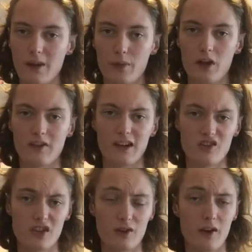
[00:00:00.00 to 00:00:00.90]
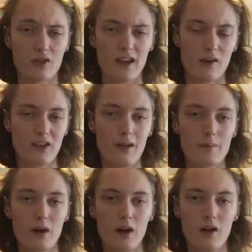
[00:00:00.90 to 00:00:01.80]
Perfectly chilled out down
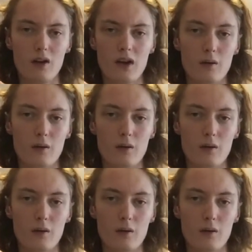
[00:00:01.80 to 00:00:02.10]
tempo